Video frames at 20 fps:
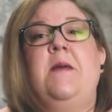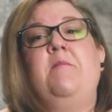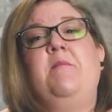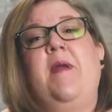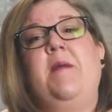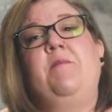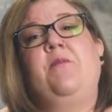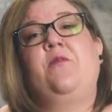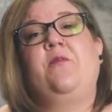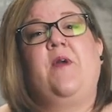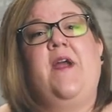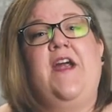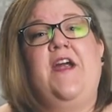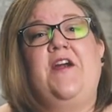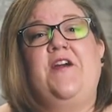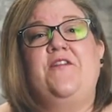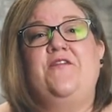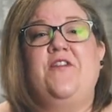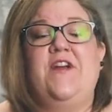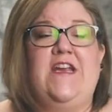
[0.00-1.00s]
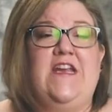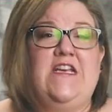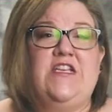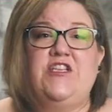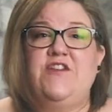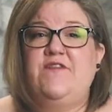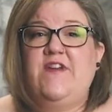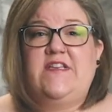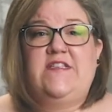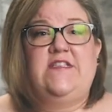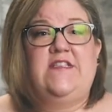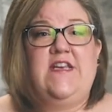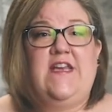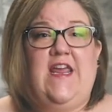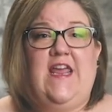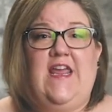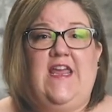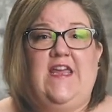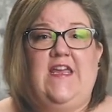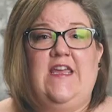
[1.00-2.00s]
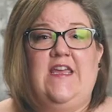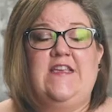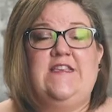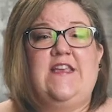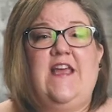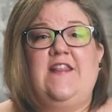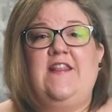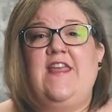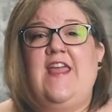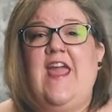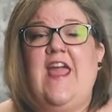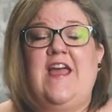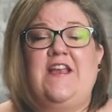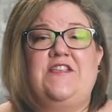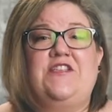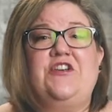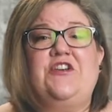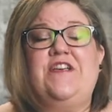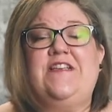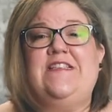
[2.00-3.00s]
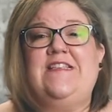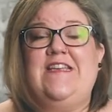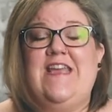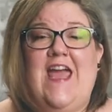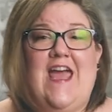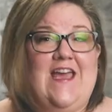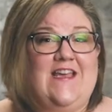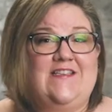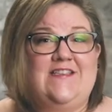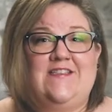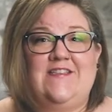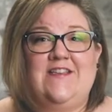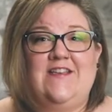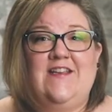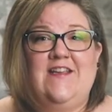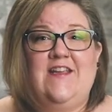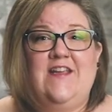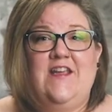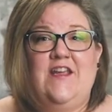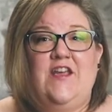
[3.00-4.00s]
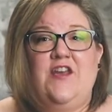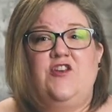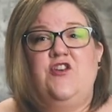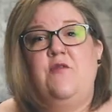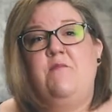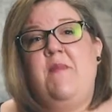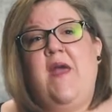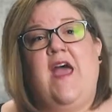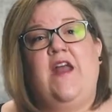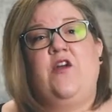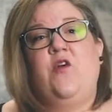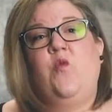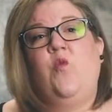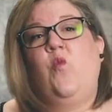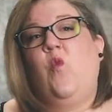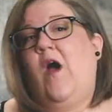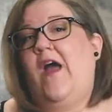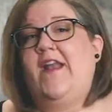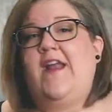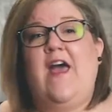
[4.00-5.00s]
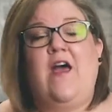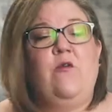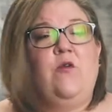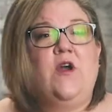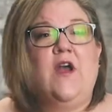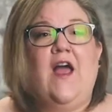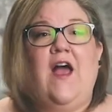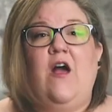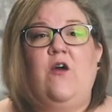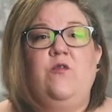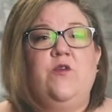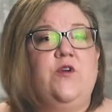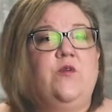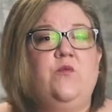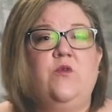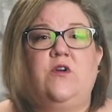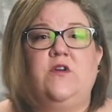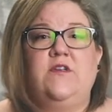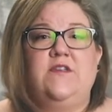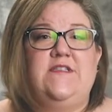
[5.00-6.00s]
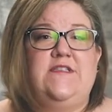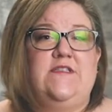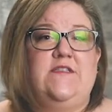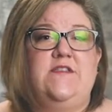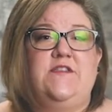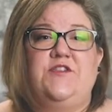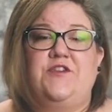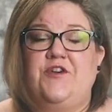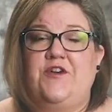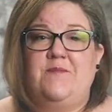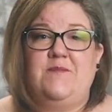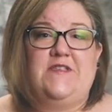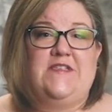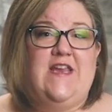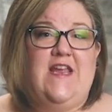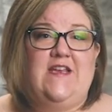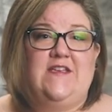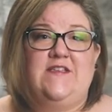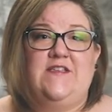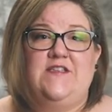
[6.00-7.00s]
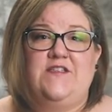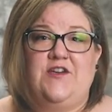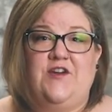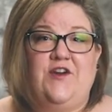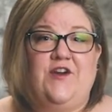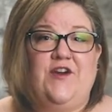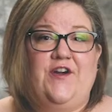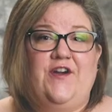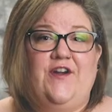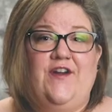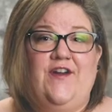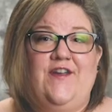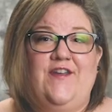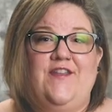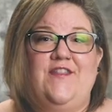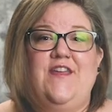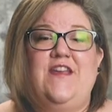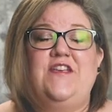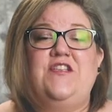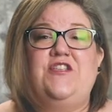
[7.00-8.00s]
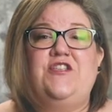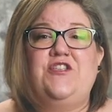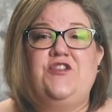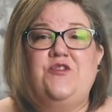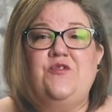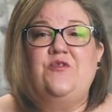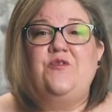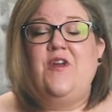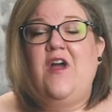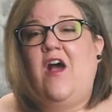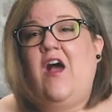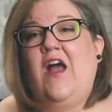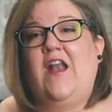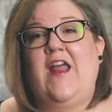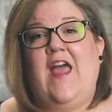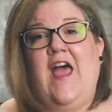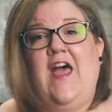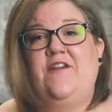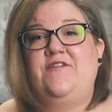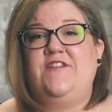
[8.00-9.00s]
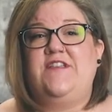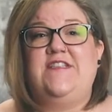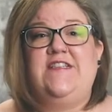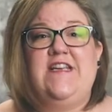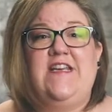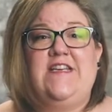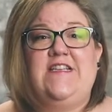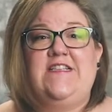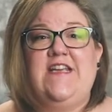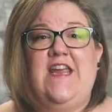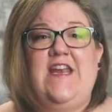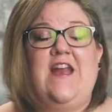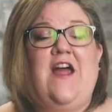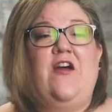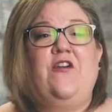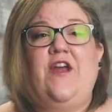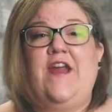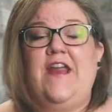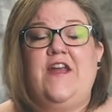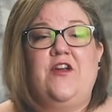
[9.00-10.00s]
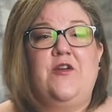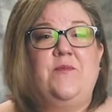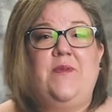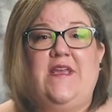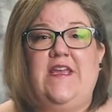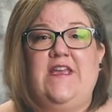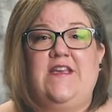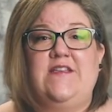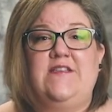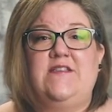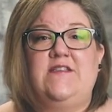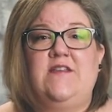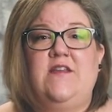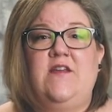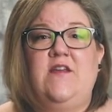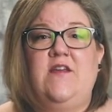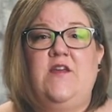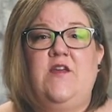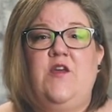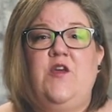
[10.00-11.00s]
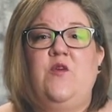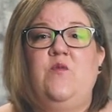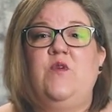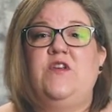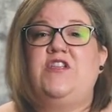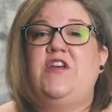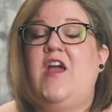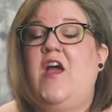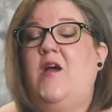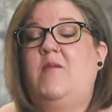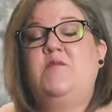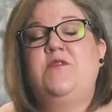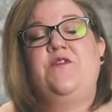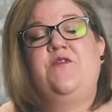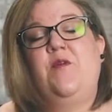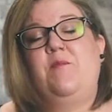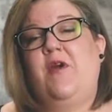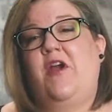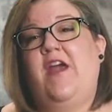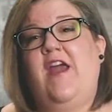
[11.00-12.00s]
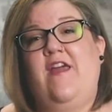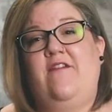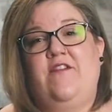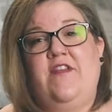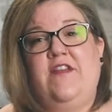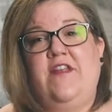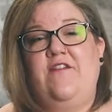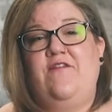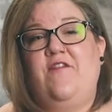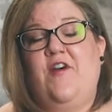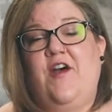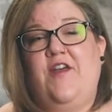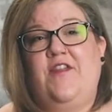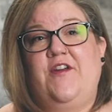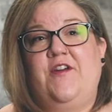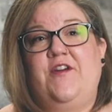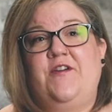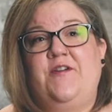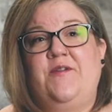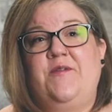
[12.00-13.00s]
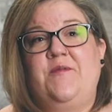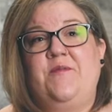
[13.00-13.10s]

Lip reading: My prayer for each of us today is that the answer is yes. No matter what our outer world circumstances are, they do not have to dictate our inner peace, which comes from our Heavenly Father.